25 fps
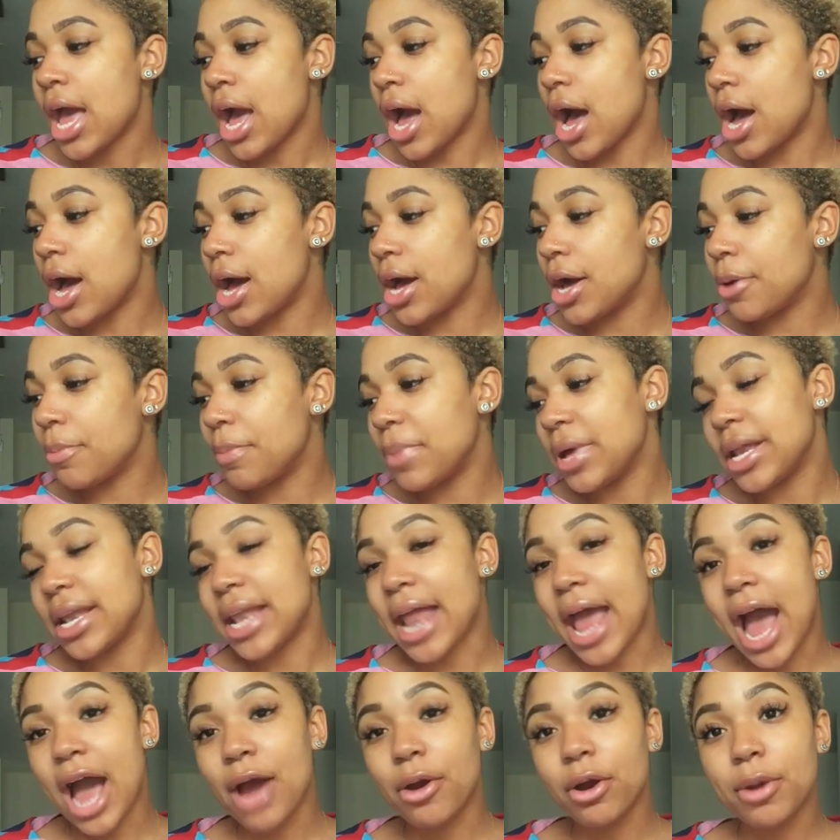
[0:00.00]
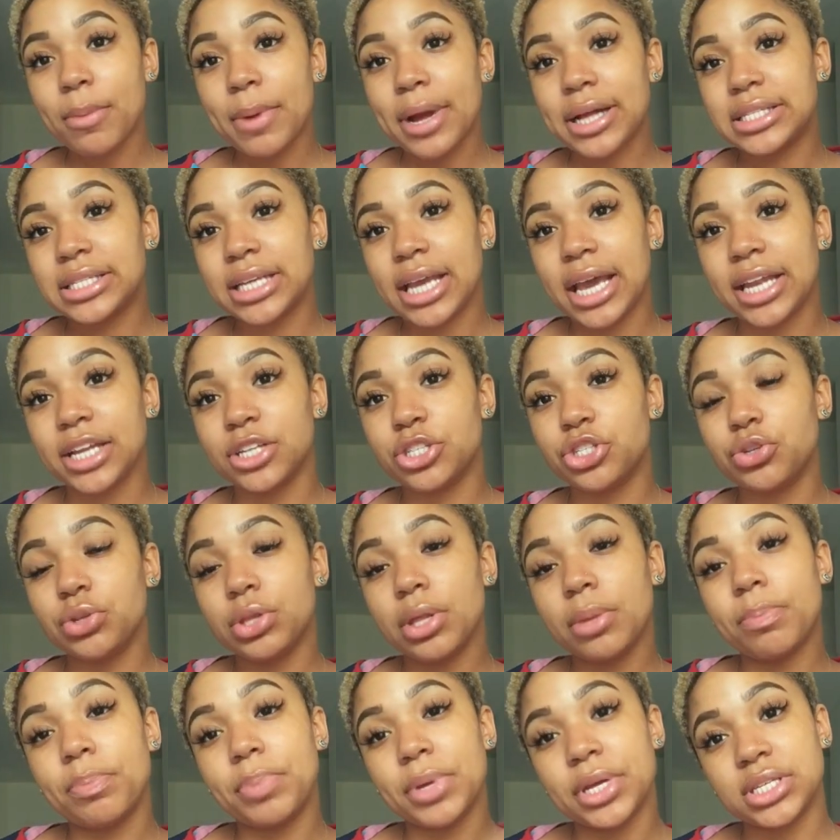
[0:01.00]
But now we're about to get into
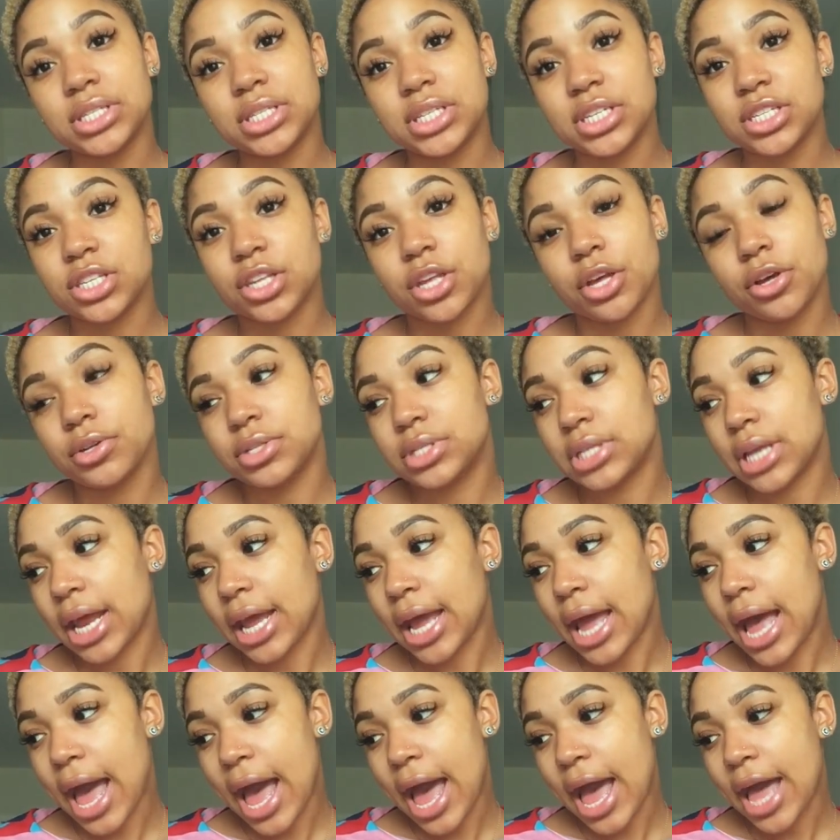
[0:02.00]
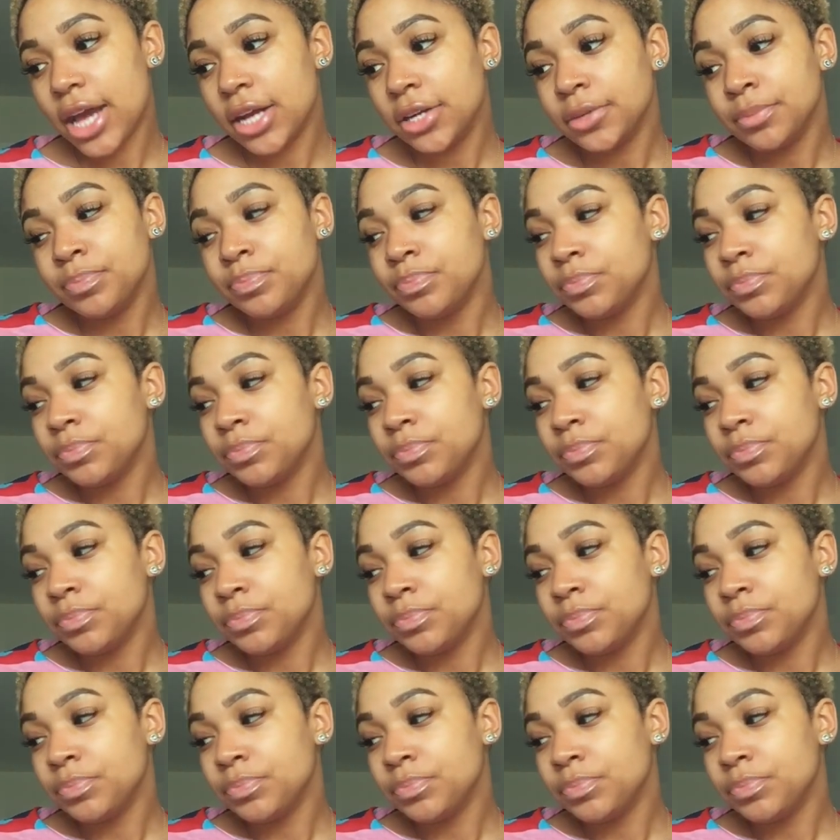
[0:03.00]
the business clothes that I got.